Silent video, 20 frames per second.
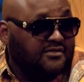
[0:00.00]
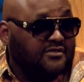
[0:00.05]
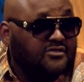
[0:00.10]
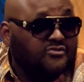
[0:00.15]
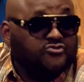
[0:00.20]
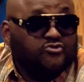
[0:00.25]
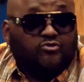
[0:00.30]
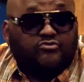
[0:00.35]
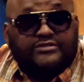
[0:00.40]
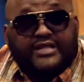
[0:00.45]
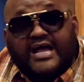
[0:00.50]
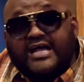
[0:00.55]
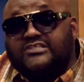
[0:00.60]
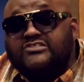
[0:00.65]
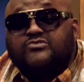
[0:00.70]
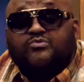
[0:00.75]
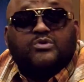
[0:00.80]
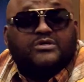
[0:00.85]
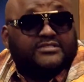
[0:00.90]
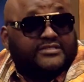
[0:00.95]
So that's
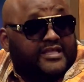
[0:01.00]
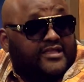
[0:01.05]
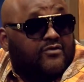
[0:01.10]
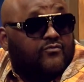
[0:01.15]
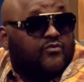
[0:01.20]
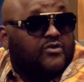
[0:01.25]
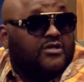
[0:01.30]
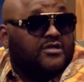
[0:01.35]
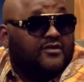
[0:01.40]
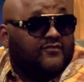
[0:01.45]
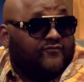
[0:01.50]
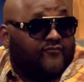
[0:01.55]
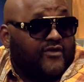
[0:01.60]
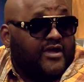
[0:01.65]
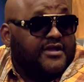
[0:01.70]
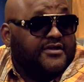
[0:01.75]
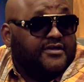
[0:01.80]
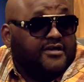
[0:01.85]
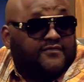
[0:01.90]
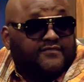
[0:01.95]
what they're really afraid
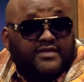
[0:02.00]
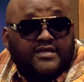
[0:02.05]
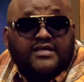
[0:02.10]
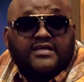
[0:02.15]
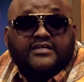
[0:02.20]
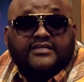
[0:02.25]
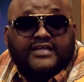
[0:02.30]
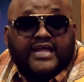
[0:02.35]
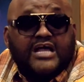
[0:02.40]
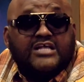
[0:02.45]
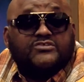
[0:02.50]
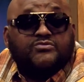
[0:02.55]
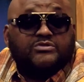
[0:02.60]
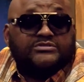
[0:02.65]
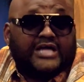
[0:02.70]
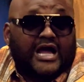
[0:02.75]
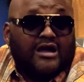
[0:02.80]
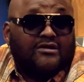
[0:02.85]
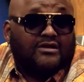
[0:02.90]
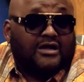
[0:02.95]
of. That's what's
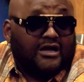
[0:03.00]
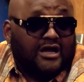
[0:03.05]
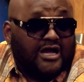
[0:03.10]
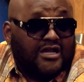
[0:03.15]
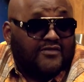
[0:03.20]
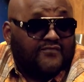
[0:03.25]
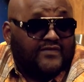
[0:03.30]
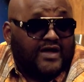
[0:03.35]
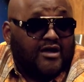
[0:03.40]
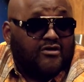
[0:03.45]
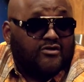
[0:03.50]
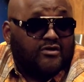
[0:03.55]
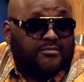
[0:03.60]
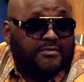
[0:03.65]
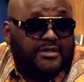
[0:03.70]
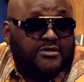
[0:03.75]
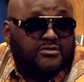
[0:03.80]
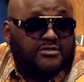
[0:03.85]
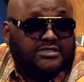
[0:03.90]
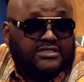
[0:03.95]
out of our
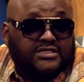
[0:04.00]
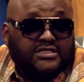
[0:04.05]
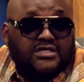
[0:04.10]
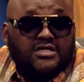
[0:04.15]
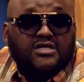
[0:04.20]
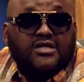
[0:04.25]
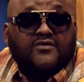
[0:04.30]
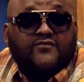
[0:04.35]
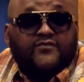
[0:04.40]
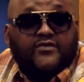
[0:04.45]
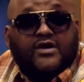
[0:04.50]
community. For